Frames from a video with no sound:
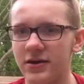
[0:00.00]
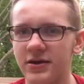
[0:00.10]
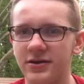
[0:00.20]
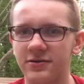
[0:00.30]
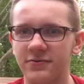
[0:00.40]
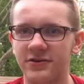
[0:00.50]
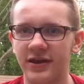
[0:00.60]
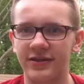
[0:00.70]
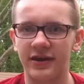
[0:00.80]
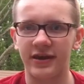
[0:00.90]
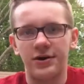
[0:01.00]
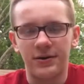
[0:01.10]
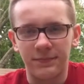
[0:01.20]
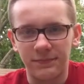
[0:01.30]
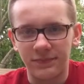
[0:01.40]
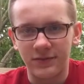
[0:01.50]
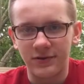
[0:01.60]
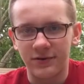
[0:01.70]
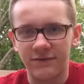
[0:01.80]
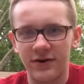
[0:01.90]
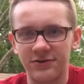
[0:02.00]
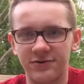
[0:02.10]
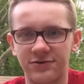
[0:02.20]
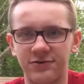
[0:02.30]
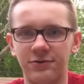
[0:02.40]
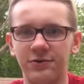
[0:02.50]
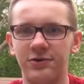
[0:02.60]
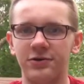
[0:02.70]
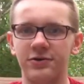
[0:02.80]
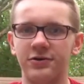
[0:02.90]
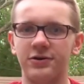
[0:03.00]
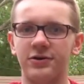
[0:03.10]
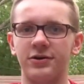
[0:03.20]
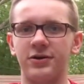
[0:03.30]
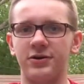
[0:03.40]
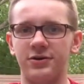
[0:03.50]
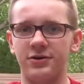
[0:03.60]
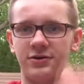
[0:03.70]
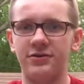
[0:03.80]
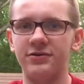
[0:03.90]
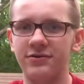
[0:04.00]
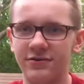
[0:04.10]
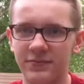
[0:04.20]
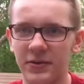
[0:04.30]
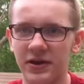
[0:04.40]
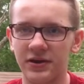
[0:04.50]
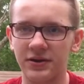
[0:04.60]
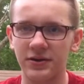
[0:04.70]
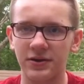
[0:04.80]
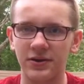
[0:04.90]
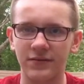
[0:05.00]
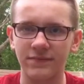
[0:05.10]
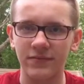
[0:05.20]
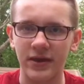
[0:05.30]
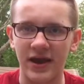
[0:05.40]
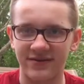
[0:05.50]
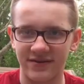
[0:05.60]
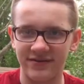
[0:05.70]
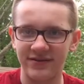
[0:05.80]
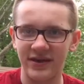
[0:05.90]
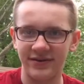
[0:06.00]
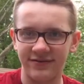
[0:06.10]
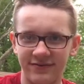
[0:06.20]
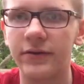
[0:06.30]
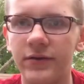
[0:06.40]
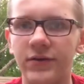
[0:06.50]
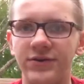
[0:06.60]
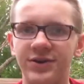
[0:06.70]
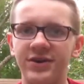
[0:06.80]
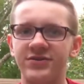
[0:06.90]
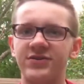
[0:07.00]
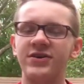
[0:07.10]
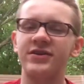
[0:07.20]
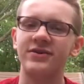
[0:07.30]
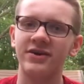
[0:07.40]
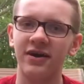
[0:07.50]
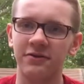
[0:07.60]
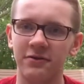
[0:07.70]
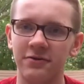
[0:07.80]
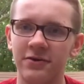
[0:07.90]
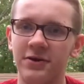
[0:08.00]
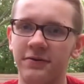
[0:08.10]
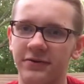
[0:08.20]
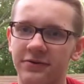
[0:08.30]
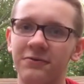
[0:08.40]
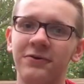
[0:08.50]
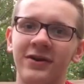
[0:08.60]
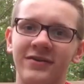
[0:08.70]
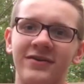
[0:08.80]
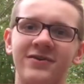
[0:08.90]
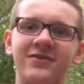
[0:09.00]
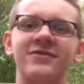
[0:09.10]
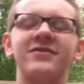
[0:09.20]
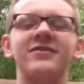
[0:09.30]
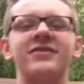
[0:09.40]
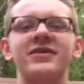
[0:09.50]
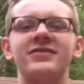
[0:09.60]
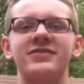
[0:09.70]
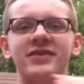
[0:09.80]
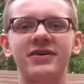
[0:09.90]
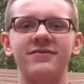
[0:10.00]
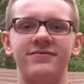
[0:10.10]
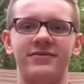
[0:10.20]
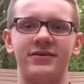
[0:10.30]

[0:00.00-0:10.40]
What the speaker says: This was not the case. Her father sold her to the men as a slave. Jay's Tita Chato runs an organization that saved